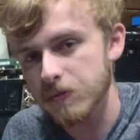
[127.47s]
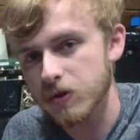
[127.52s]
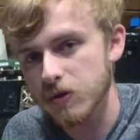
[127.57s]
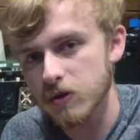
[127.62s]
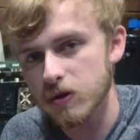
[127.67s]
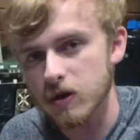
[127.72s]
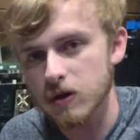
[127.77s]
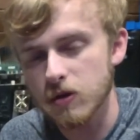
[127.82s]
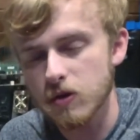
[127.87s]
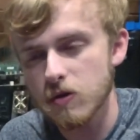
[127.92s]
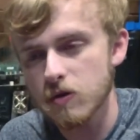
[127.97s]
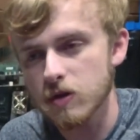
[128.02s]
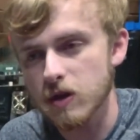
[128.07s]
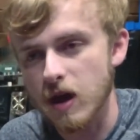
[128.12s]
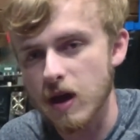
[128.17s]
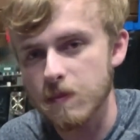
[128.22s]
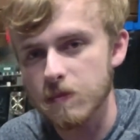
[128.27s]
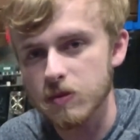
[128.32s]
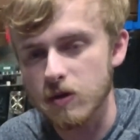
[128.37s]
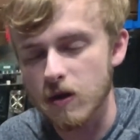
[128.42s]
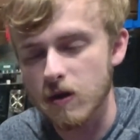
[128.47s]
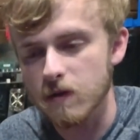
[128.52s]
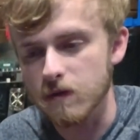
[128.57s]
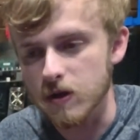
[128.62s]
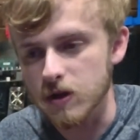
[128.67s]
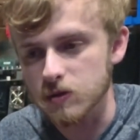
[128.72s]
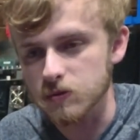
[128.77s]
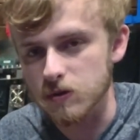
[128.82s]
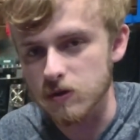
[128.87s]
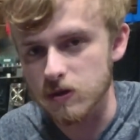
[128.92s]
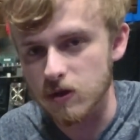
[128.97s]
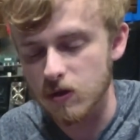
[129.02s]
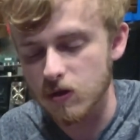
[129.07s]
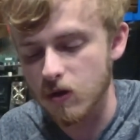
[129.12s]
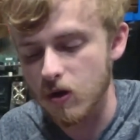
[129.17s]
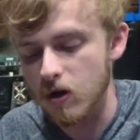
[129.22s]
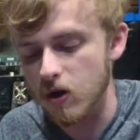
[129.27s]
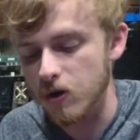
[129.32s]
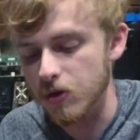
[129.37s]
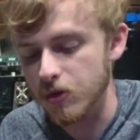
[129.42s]
So there are two types of each one of these
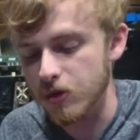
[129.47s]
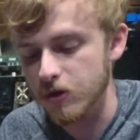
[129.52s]
cards.